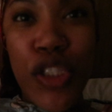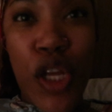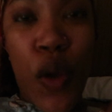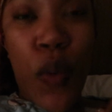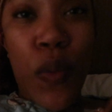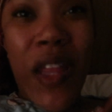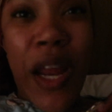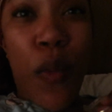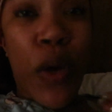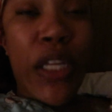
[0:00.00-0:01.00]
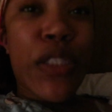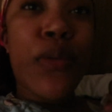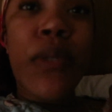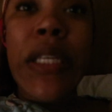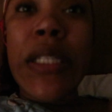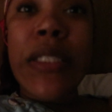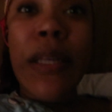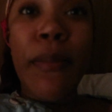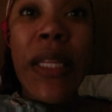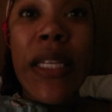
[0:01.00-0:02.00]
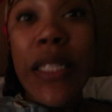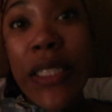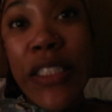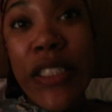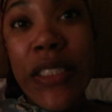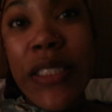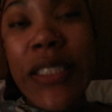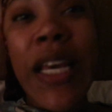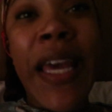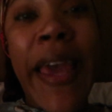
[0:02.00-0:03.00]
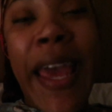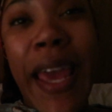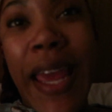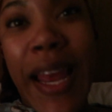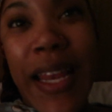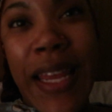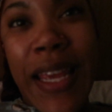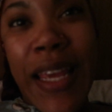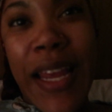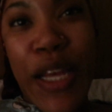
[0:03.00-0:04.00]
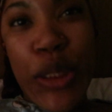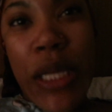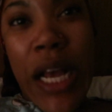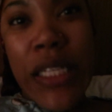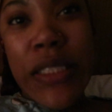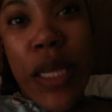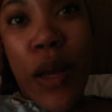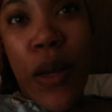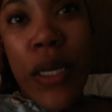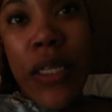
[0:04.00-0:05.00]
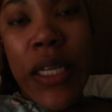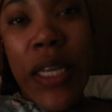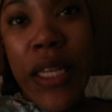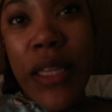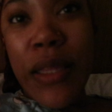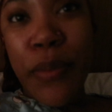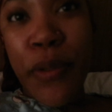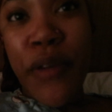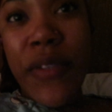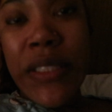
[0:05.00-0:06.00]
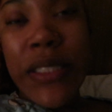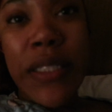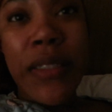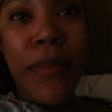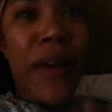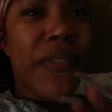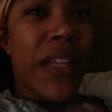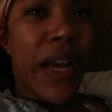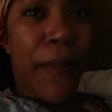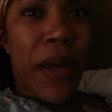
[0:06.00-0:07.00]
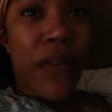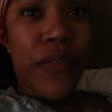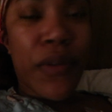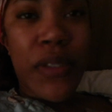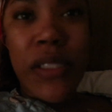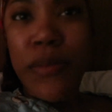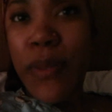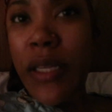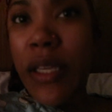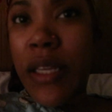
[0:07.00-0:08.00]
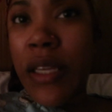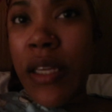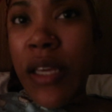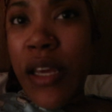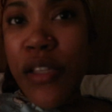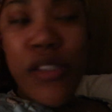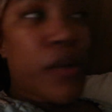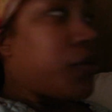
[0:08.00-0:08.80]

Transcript: know that I wanted to eat something delicious. And I did, as you guys saw in the previous clip. I feel like I'm out of focus, but it's so